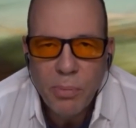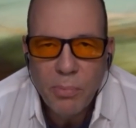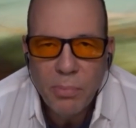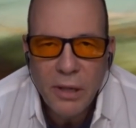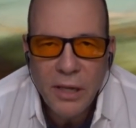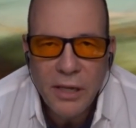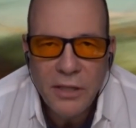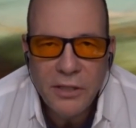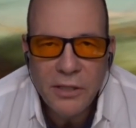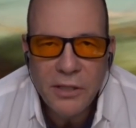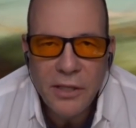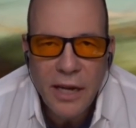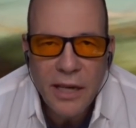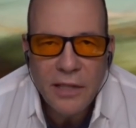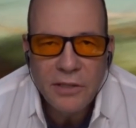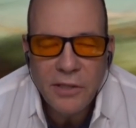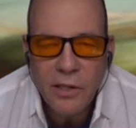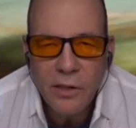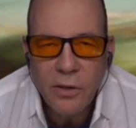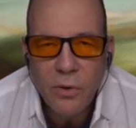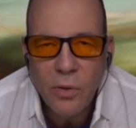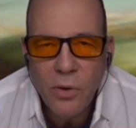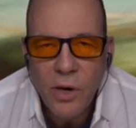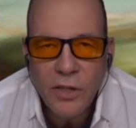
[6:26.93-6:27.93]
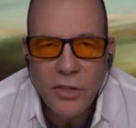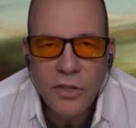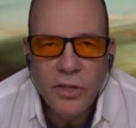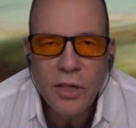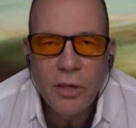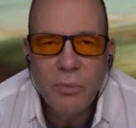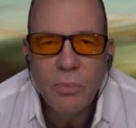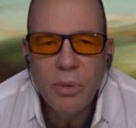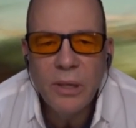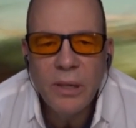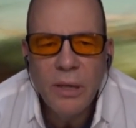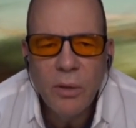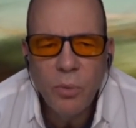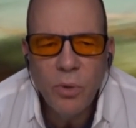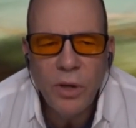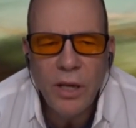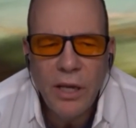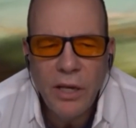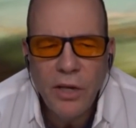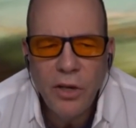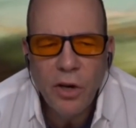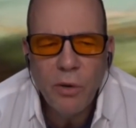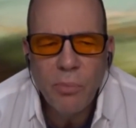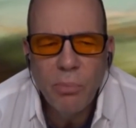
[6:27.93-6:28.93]
place to ask a question, but
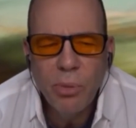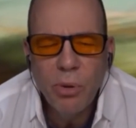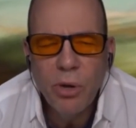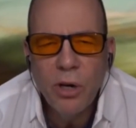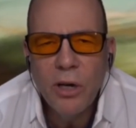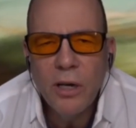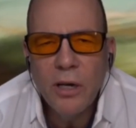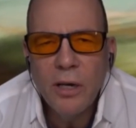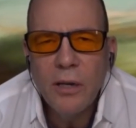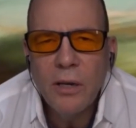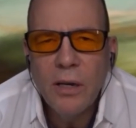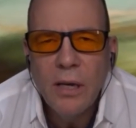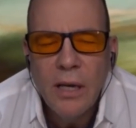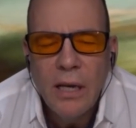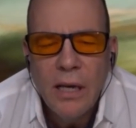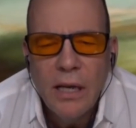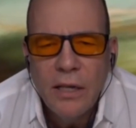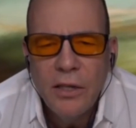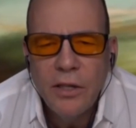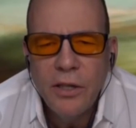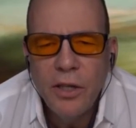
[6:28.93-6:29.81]
in your book, sure.